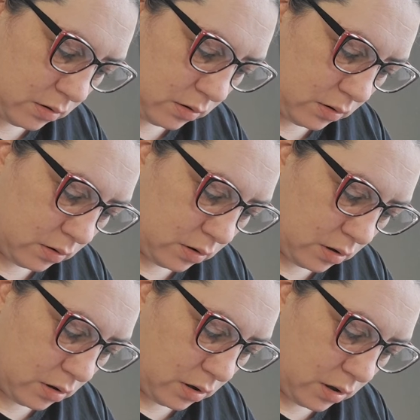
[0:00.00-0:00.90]

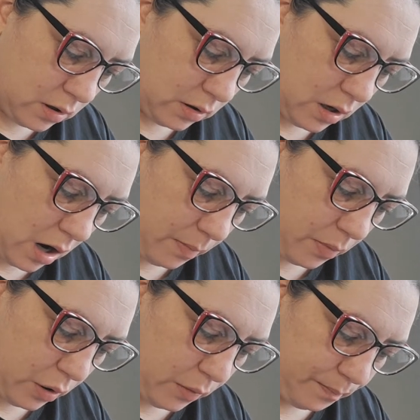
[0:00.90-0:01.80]
Stardust
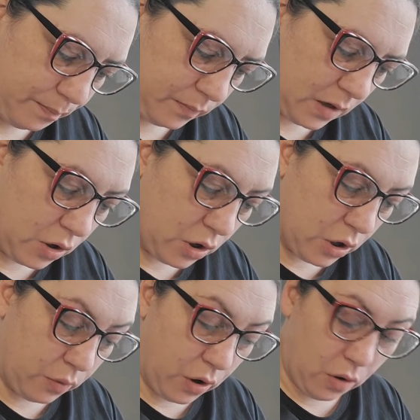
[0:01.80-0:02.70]
copper.
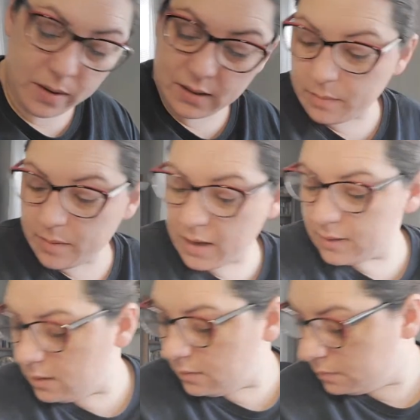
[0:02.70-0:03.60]
No, no, Mr.
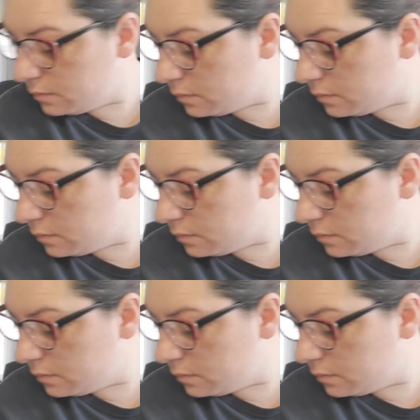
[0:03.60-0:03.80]
Bunsen.